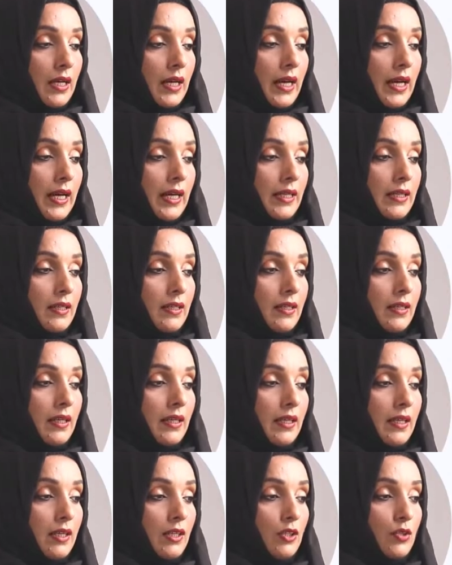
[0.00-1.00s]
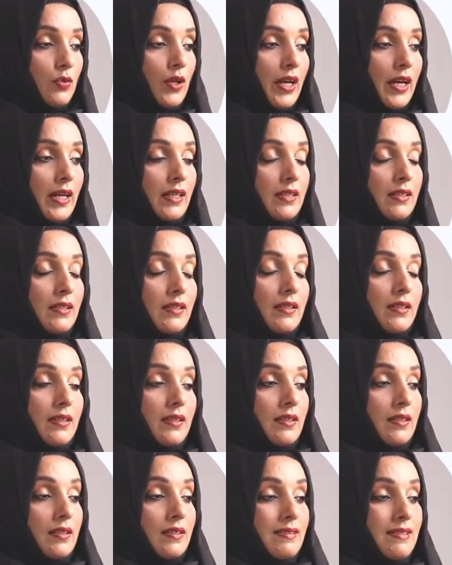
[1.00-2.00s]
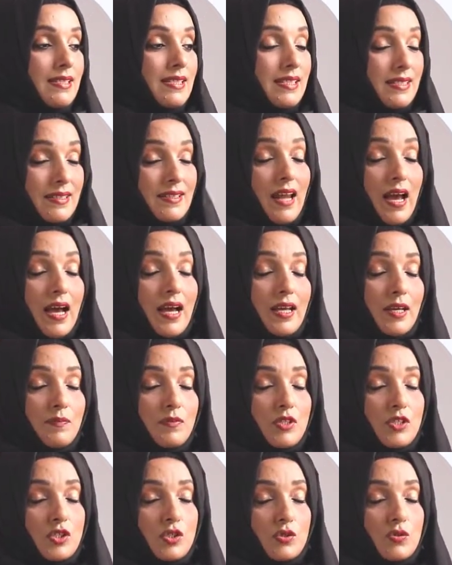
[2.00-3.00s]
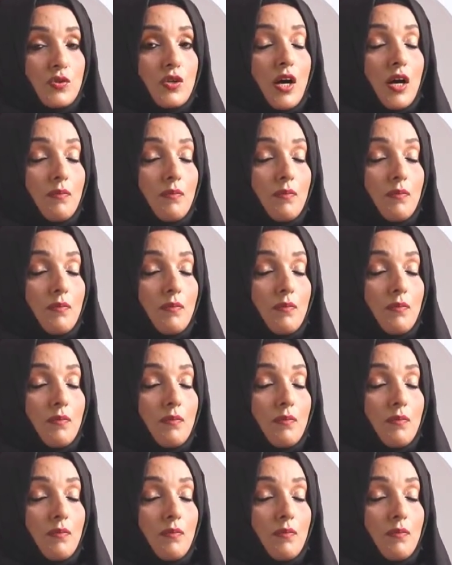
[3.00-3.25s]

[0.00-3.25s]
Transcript: and here you can describe this tool